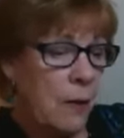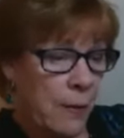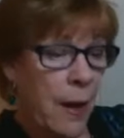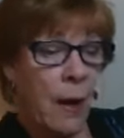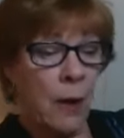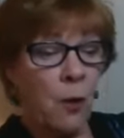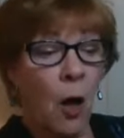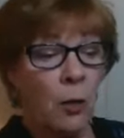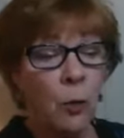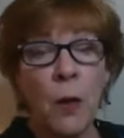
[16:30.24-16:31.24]
Yeah, and
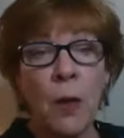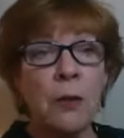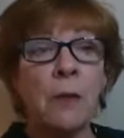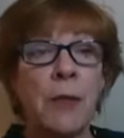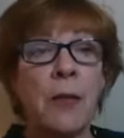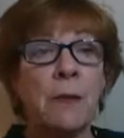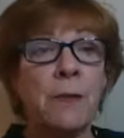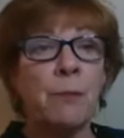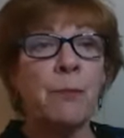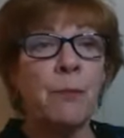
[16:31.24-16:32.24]
all are welcome in
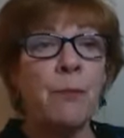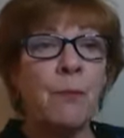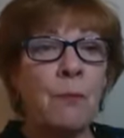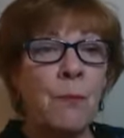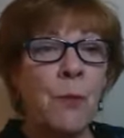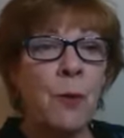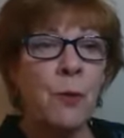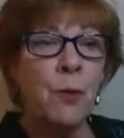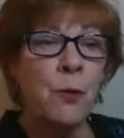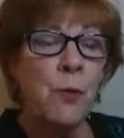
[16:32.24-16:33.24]
Anton.
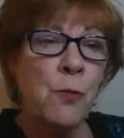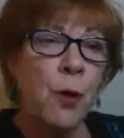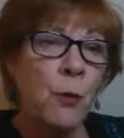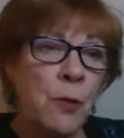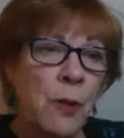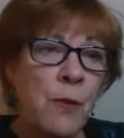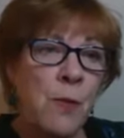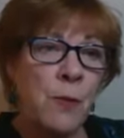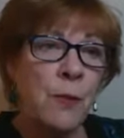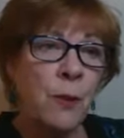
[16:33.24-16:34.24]
There
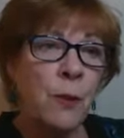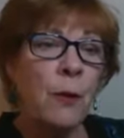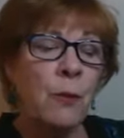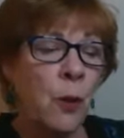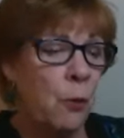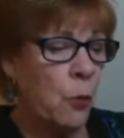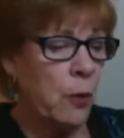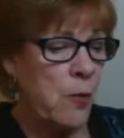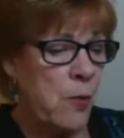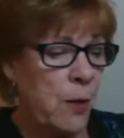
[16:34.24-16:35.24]
are no
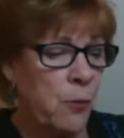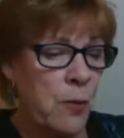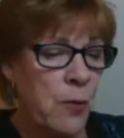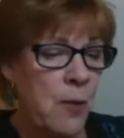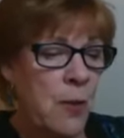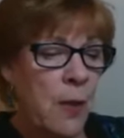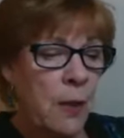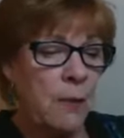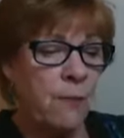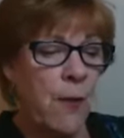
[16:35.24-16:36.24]
organizations.
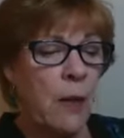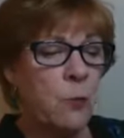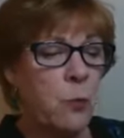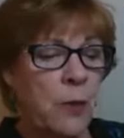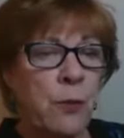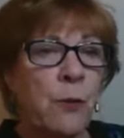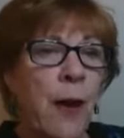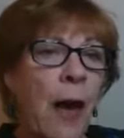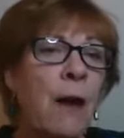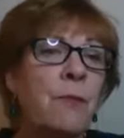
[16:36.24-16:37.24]
In fact, we do
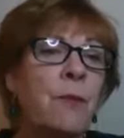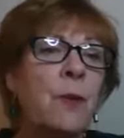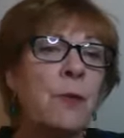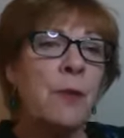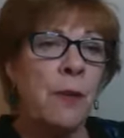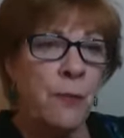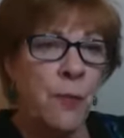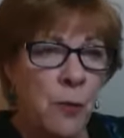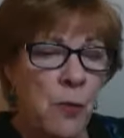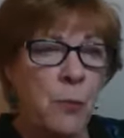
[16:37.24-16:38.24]
have unity
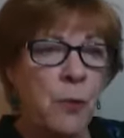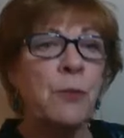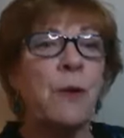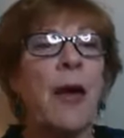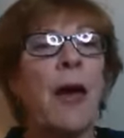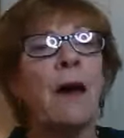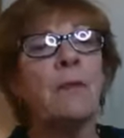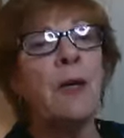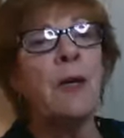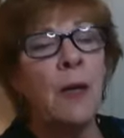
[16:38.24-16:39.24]
folks. We do have